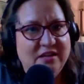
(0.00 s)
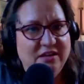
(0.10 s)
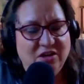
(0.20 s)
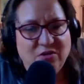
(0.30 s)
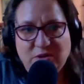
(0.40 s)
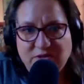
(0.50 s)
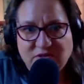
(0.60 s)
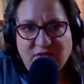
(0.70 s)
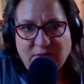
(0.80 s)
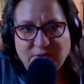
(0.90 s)
Most
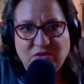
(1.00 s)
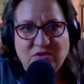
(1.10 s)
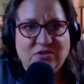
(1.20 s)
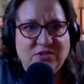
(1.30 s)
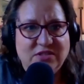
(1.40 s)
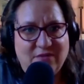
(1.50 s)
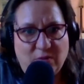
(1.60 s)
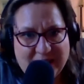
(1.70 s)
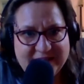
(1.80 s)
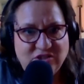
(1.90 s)
pharmaceuticals have a
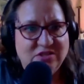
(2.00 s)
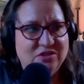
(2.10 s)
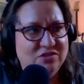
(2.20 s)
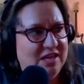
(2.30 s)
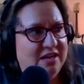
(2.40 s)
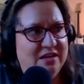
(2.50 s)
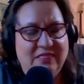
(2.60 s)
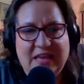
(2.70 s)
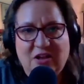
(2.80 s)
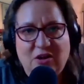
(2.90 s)
batch associated, and
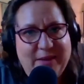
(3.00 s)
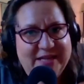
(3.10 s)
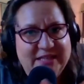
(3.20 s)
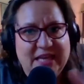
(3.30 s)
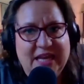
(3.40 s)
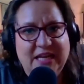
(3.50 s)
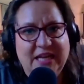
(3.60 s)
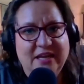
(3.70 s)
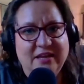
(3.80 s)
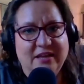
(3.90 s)
they can go back to
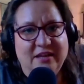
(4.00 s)
any